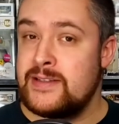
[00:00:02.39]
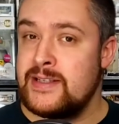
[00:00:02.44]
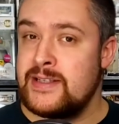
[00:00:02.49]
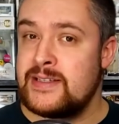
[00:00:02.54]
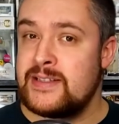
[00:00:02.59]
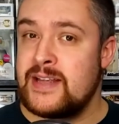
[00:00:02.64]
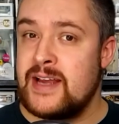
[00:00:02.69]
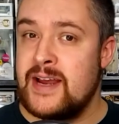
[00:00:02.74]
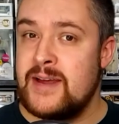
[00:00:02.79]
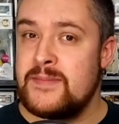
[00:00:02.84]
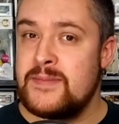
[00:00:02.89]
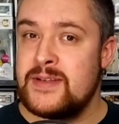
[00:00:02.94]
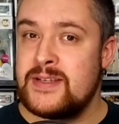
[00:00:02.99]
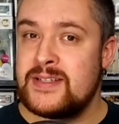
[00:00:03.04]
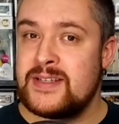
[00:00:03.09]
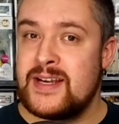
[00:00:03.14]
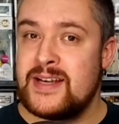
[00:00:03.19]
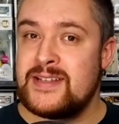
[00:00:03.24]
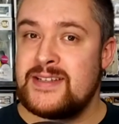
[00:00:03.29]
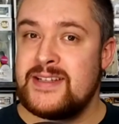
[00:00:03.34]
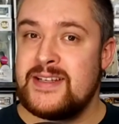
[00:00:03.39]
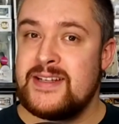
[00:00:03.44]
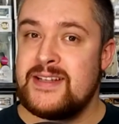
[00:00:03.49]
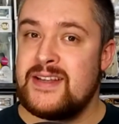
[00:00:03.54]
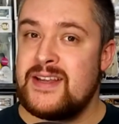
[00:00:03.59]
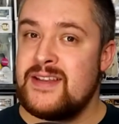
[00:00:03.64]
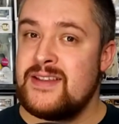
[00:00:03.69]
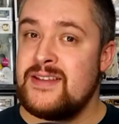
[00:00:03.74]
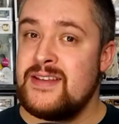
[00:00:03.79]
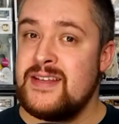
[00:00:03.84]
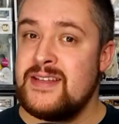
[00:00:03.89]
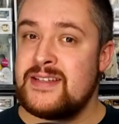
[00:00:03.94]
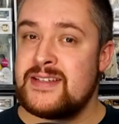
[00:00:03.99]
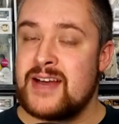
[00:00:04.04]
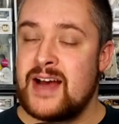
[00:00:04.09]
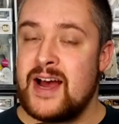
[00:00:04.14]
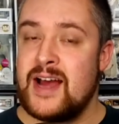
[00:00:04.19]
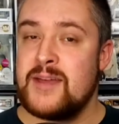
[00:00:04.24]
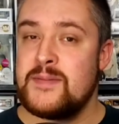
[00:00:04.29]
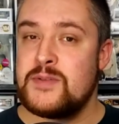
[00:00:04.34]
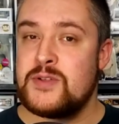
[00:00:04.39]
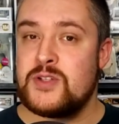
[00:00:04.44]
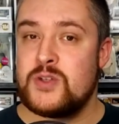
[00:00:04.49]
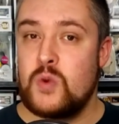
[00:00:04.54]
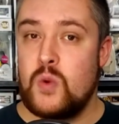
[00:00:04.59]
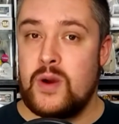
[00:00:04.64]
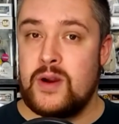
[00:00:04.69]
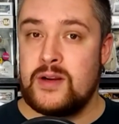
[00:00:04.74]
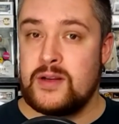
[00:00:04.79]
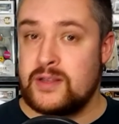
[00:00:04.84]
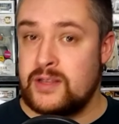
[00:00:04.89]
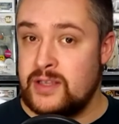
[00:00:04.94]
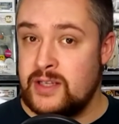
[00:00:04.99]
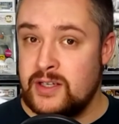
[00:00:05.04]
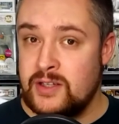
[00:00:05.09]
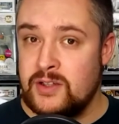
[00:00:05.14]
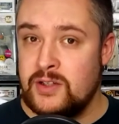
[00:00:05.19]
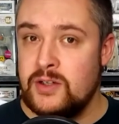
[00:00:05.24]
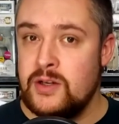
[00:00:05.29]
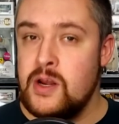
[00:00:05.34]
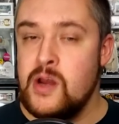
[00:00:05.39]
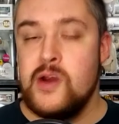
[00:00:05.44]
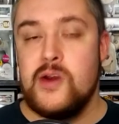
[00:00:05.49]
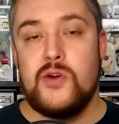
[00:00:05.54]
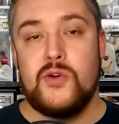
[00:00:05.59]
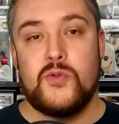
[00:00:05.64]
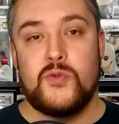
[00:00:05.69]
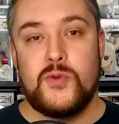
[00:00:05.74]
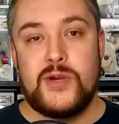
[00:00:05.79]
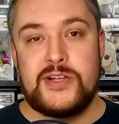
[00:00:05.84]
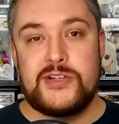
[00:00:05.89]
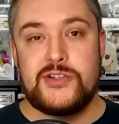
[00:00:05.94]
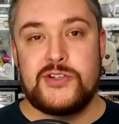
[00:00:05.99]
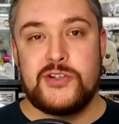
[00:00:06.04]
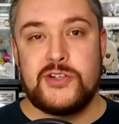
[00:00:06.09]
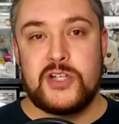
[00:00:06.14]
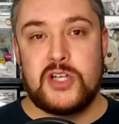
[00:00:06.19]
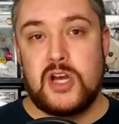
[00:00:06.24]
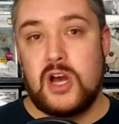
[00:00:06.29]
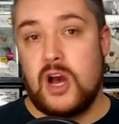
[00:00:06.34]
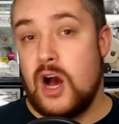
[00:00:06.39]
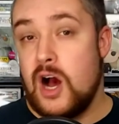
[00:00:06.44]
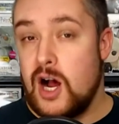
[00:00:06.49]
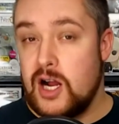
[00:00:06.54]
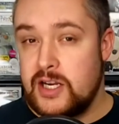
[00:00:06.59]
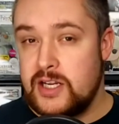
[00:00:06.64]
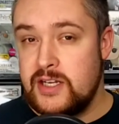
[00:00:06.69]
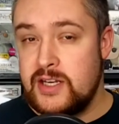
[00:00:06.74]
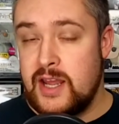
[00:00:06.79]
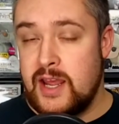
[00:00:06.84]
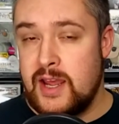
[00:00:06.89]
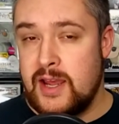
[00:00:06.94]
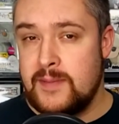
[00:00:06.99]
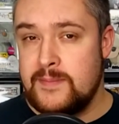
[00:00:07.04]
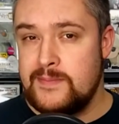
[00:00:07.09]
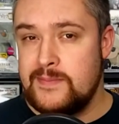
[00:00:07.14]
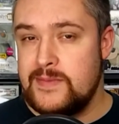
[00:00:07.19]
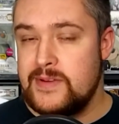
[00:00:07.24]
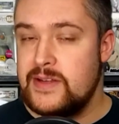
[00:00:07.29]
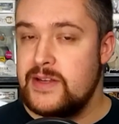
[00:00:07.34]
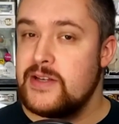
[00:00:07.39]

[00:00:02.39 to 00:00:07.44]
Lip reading: this time discussing the Times Square killer, Richard Cottingham.